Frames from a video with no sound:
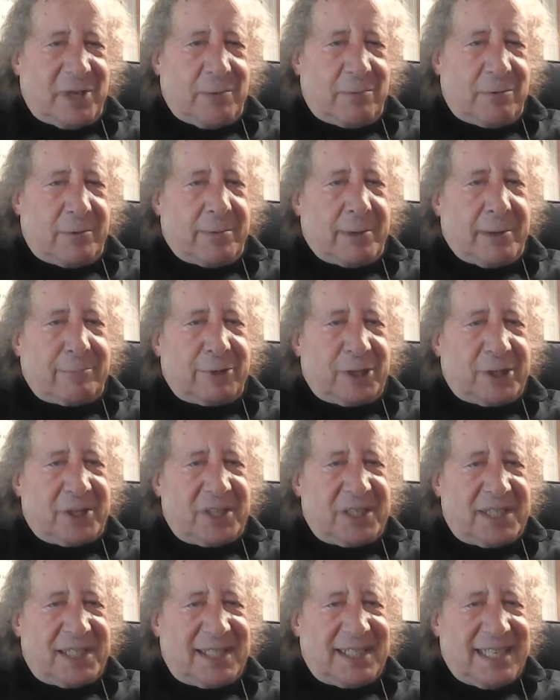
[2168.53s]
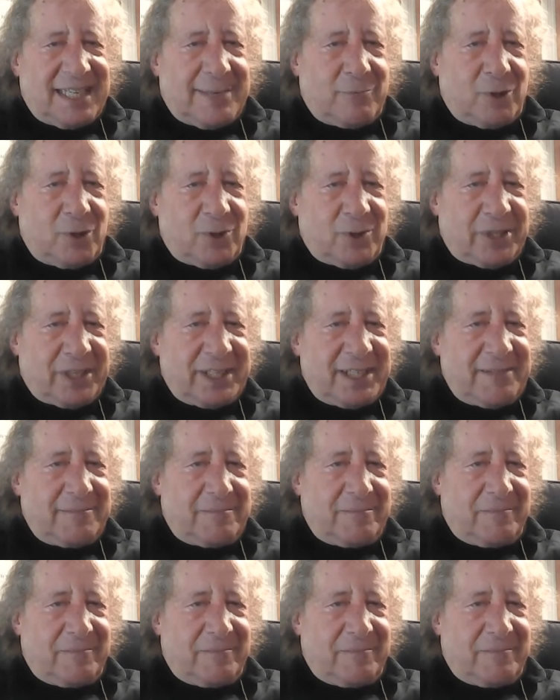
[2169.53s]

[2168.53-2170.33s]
Republican in name only.